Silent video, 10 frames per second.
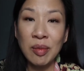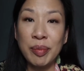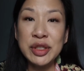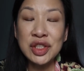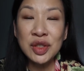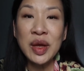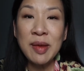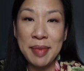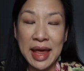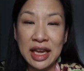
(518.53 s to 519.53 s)
But
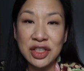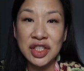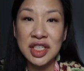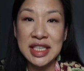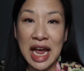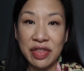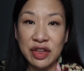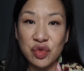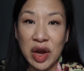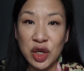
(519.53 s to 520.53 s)
doing pages at
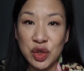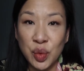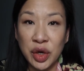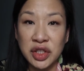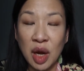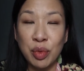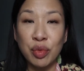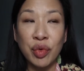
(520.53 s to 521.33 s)
this writer's workshop